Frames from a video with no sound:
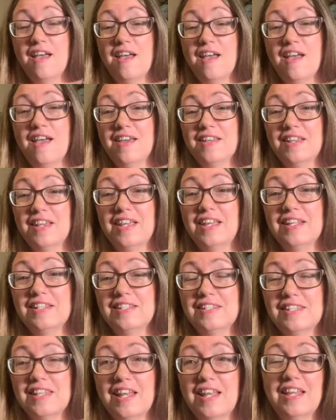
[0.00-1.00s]
And I had
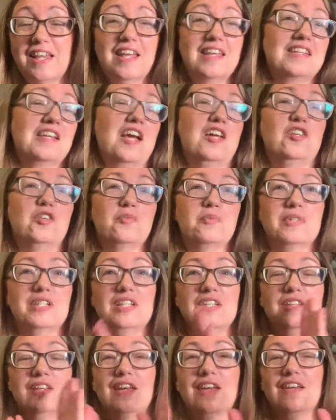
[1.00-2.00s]
said, I kind of
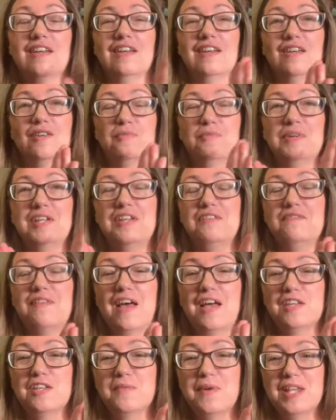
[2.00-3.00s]

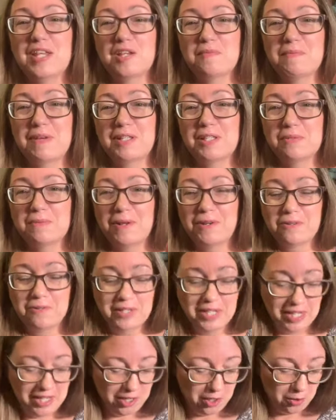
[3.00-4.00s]
reevaluated my sweater
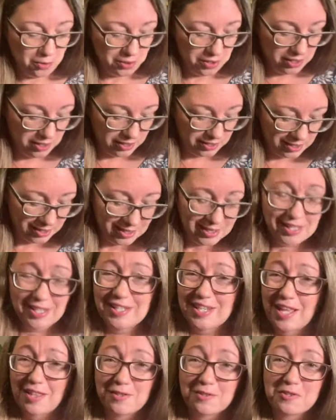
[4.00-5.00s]
knitting goals and said,
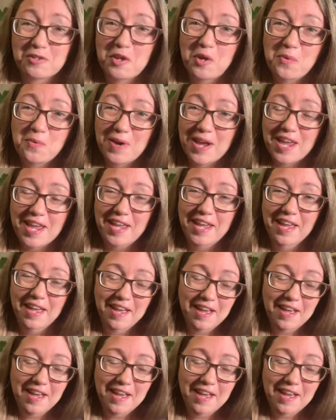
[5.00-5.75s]
yeah, there's no way